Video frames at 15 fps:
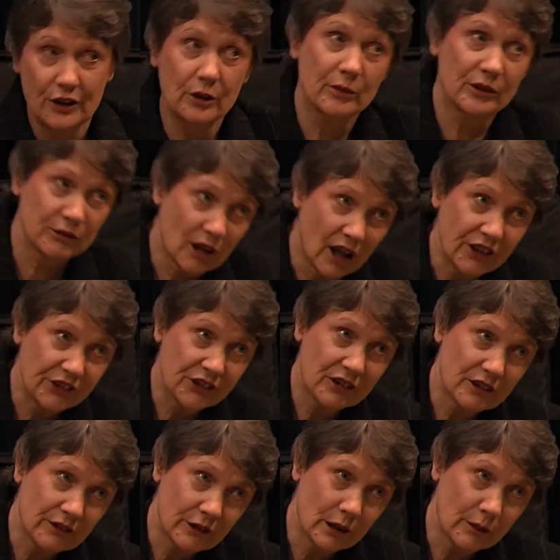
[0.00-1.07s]
human rights
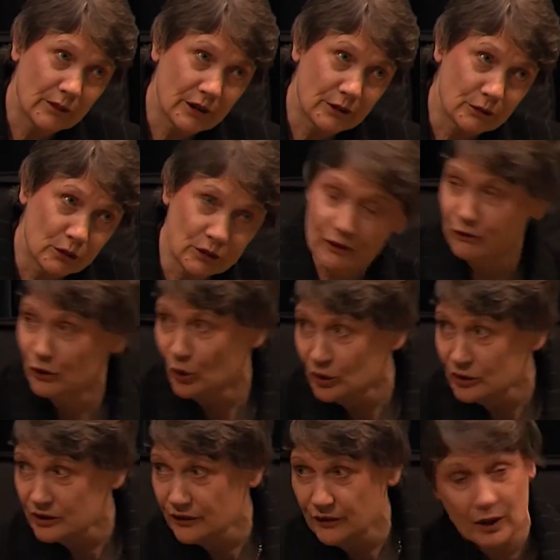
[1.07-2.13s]
and development, the rule of
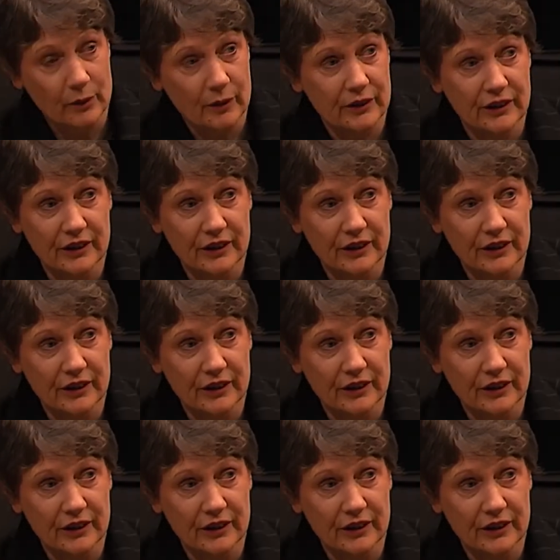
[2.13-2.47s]
law and development.